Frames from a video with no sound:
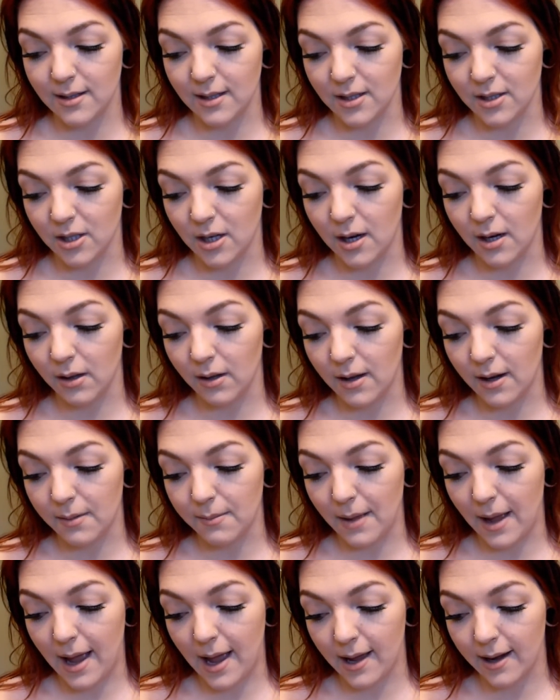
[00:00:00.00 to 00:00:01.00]
It's got a lot of
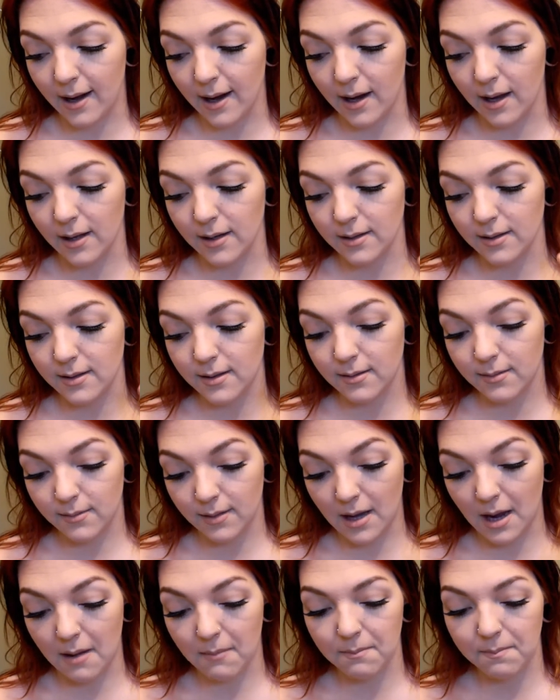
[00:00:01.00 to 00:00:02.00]
matte, and
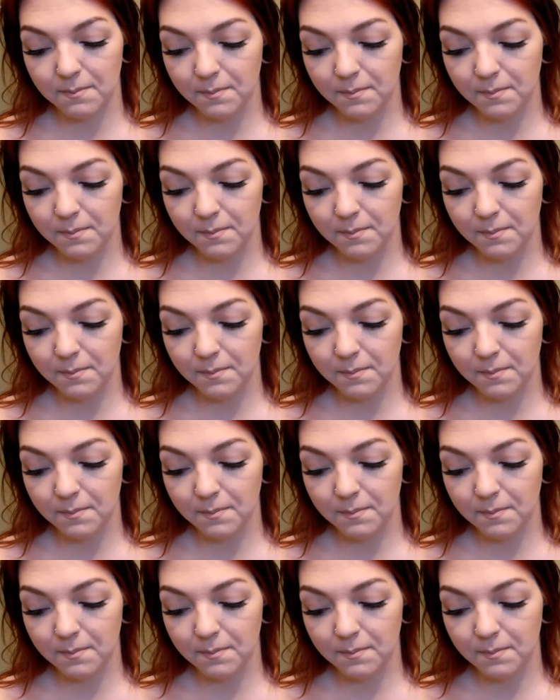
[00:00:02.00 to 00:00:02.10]
yeah.